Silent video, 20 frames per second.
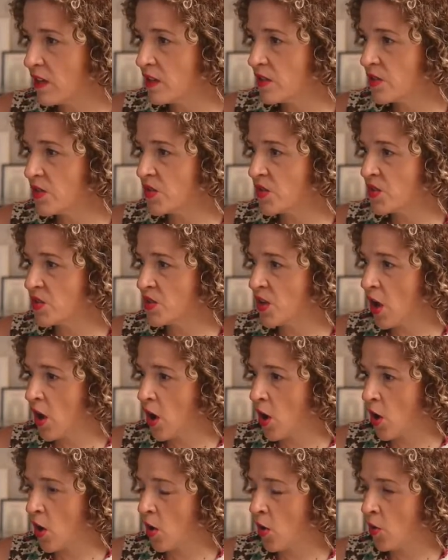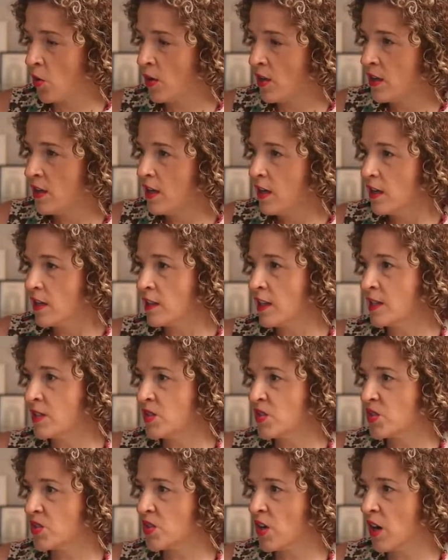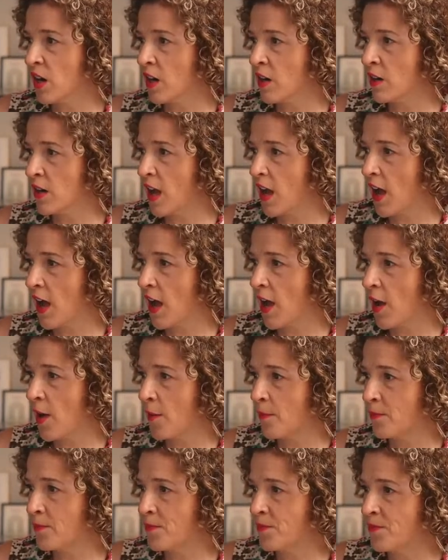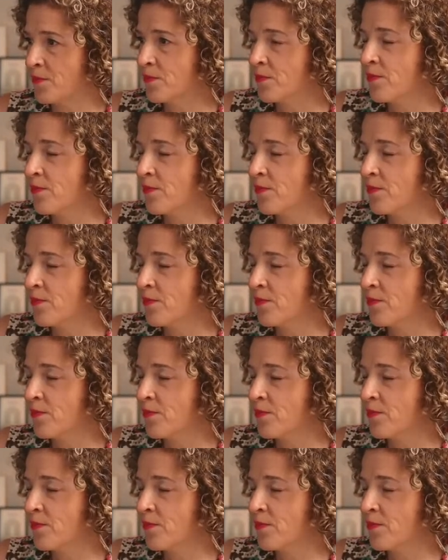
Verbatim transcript: So let's start um,